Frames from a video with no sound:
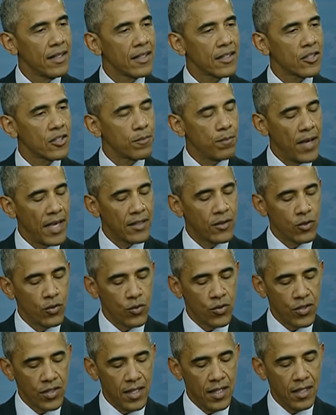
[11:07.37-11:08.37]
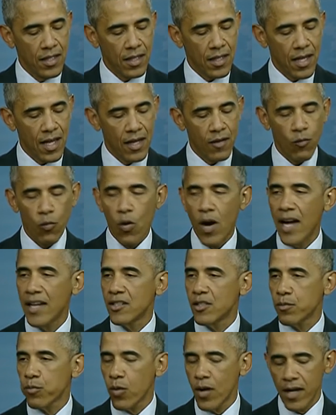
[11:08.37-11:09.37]
expect to see the kind of
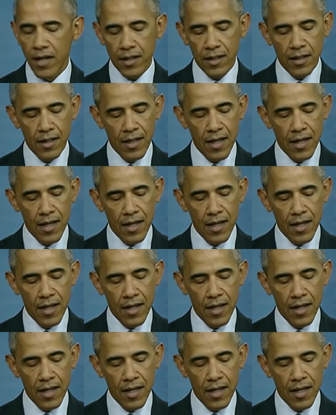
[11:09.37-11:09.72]
widespread